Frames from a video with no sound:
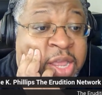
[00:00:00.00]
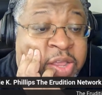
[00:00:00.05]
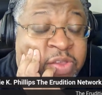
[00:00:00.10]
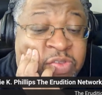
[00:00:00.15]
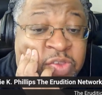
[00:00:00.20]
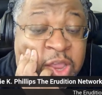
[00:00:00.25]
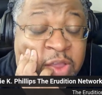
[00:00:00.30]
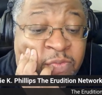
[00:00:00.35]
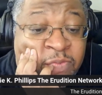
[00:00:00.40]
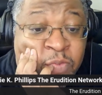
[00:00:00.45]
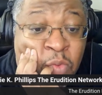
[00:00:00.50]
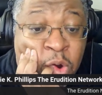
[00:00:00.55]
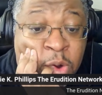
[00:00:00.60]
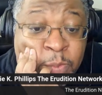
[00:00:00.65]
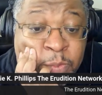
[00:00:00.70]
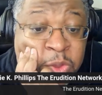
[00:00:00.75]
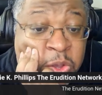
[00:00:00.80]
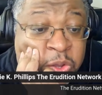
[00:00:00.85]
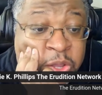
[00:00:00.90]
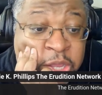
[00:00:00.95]
say, four
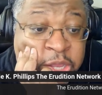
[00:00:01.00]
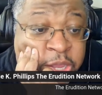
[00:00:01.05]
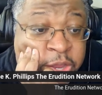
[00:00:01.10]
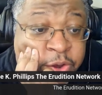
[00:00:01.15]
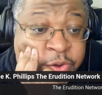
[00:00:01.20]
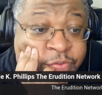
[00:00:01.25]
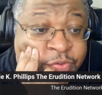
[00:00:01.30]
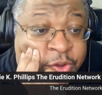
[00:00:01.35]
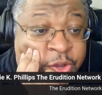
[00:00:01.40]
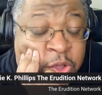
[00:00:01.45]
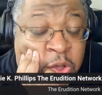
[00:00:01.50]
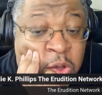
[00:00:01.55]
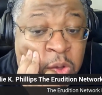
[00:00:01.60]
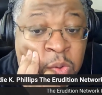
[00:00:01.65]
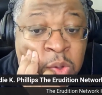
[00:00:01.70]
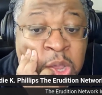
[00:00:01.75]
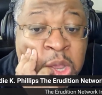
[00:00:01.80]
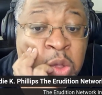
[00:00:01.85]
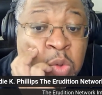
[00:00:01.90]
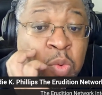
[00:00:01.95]
million years
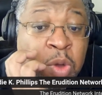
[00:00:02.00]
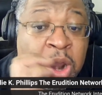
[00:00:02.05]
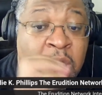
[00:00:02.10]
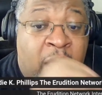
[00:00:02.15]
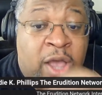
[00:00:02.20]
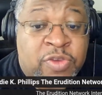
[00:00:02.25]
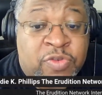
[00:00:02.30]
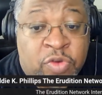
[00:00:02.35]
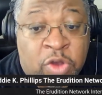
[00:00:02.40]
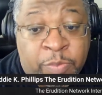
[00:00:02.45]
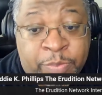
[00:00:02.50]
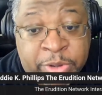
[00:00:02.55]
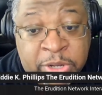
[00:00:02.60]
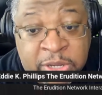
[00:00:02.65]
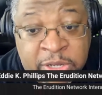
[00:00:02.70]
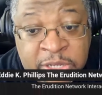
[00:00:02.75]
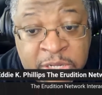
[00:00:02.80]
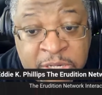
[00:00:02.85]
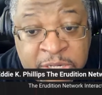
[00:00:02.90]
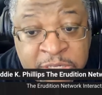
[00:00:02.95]
ago, when
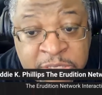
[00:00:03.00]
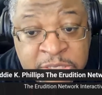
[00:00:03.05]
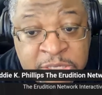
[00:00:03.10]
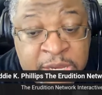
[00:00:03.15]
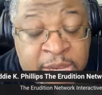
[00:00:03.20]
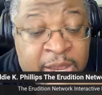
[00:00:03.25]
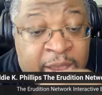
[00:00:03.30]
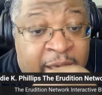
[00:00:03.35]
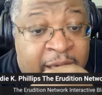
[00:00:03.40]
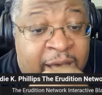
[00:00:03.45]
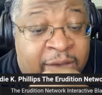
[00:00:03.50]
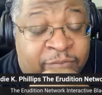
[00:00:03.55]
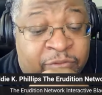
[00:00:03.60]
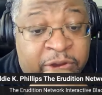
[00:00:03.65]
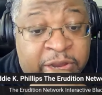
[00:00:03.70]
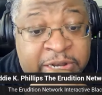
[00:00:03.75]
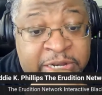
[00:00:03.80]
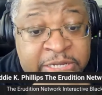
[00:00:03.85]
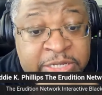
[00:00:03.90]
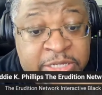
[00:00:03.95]
Australopithecus
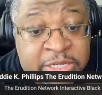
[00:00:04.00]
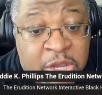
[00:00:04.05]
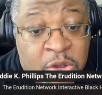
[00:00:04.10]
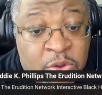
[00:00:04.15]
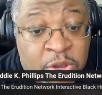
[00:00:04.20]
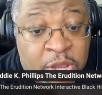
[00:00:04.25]
africanus